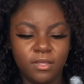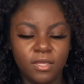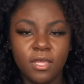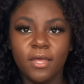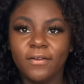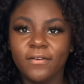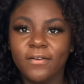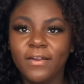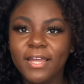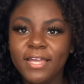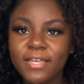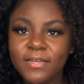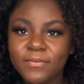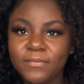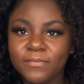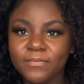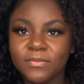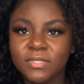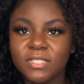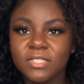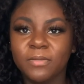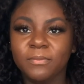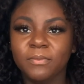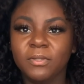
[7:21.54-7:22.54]
Alright,
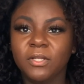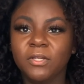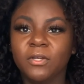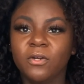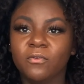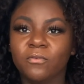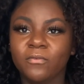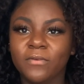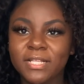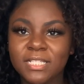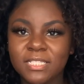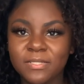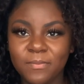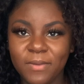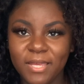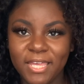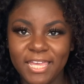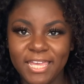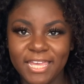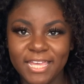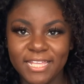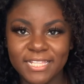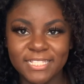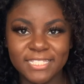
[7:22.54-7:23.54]
so I'm gonna go rinse my
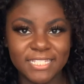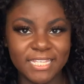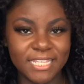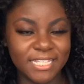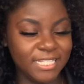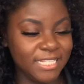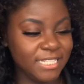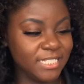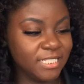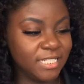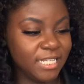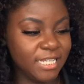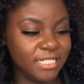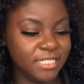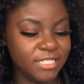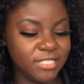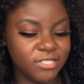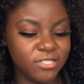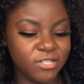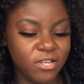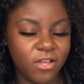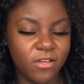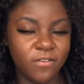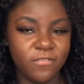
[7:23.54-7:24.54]
hands and these laces
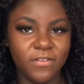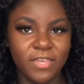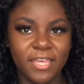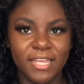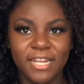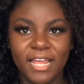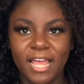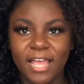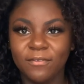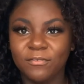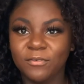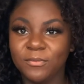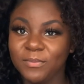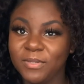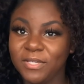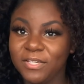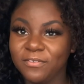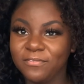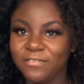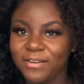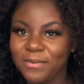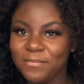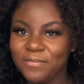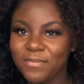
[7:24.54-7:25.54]
off and I will be
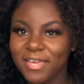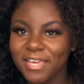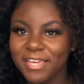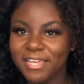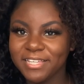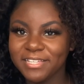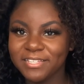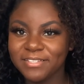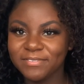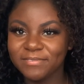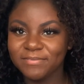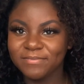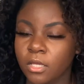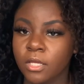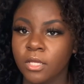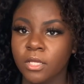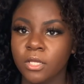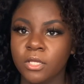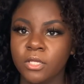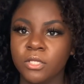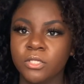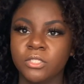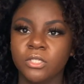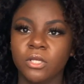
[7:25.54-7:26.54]
right back.
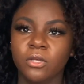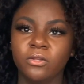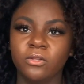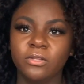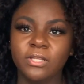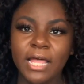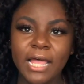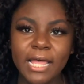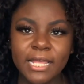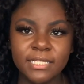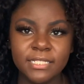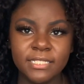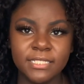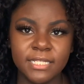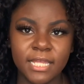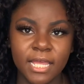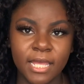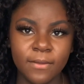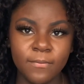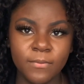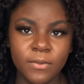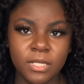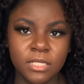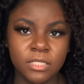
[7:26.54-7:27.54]
So last
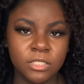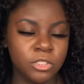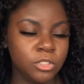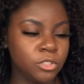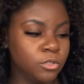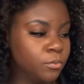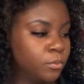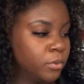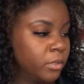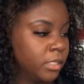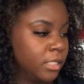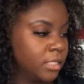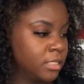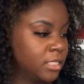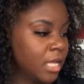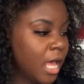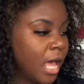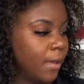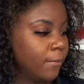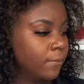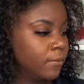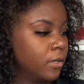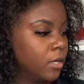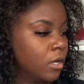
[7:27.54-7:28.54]
step is to put a
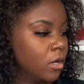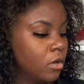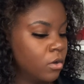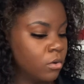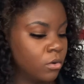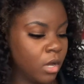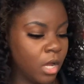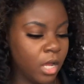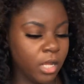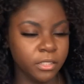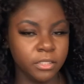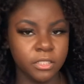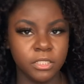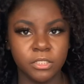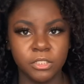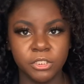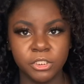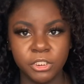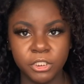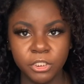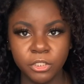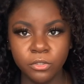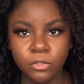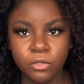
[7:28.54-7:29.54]
top coat on the
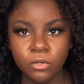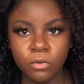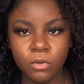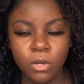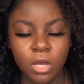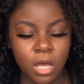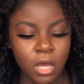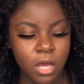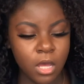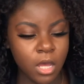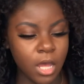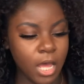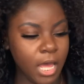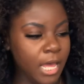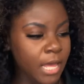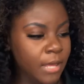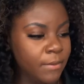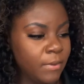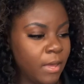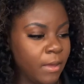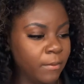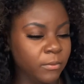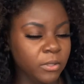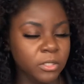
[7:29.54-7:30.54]
shoe.
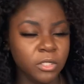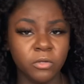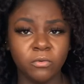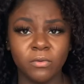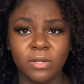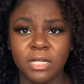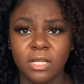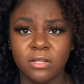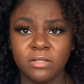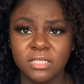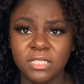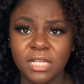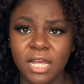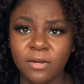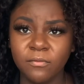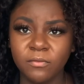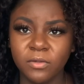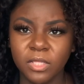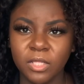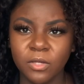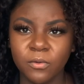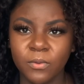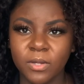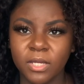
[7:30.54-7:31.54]
I'm gonna run outside
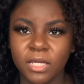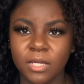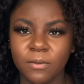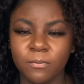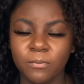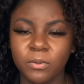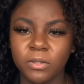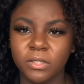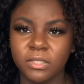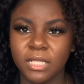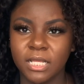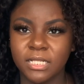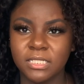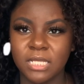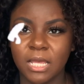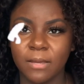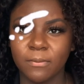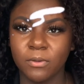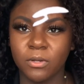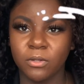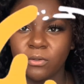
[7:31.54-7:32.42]
really quick and put that top coat